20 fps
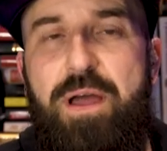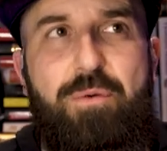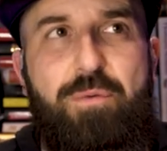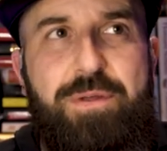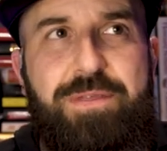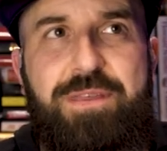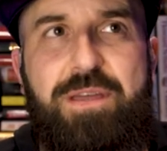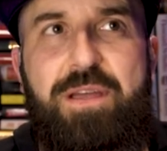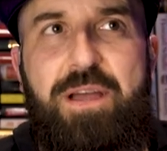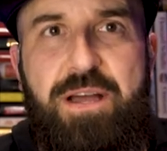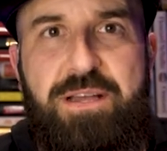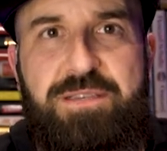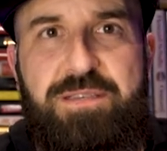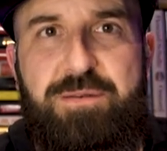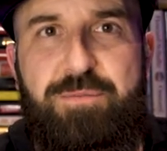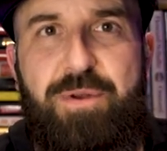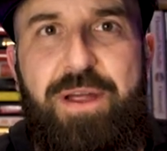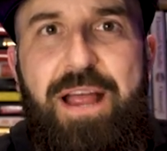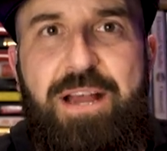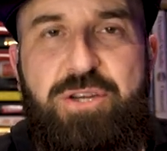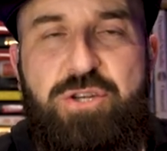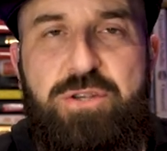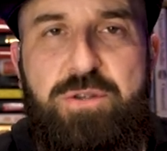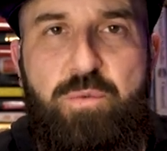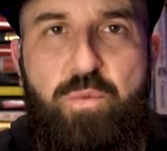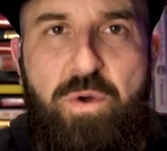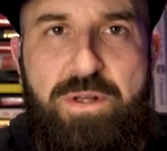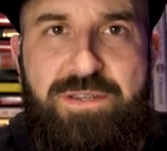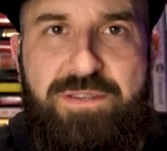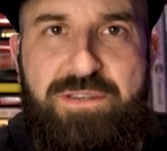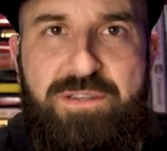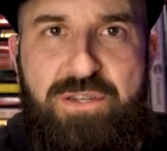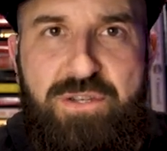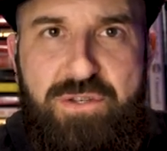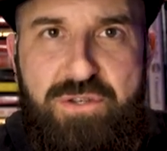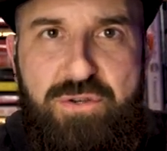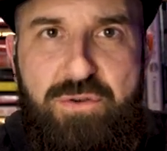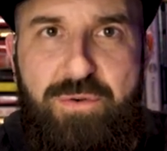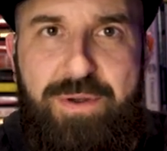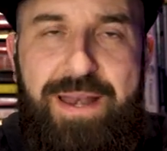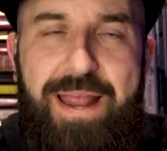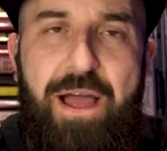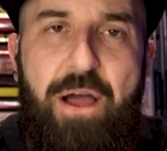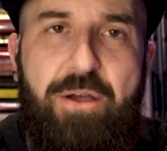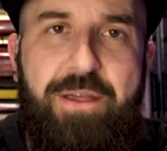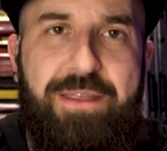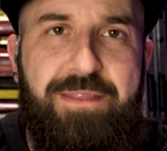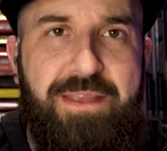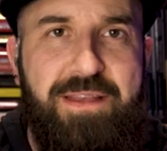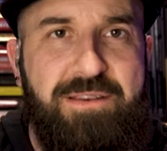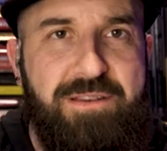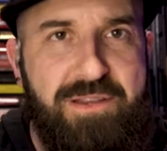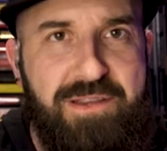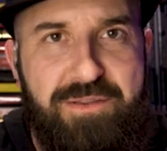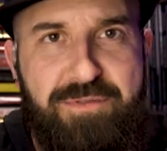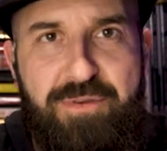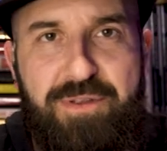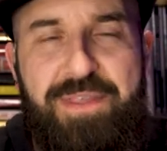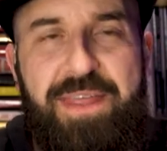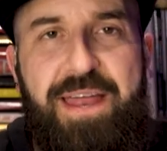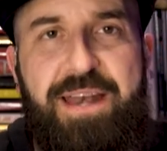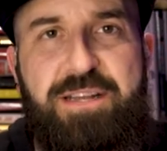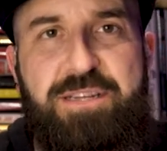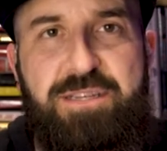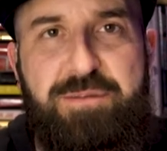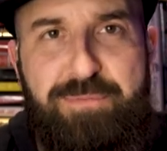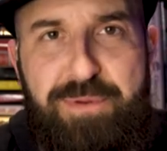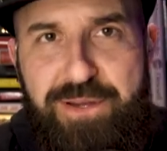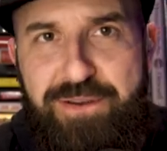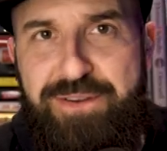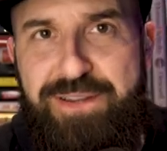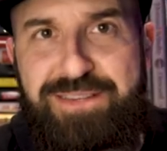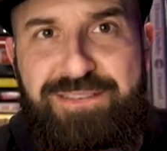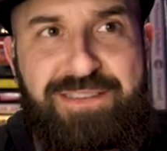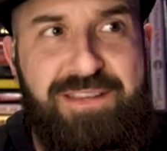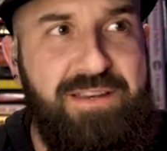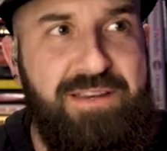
what the customer actually wants to do and how can they deliver that experience.